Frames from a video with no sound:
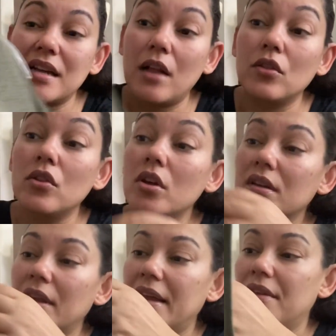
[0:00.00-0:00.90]
not look
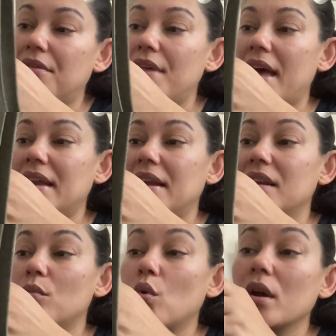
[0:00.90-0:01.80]
like that
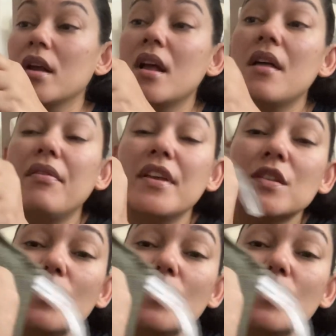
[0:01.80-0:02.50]
anymore. This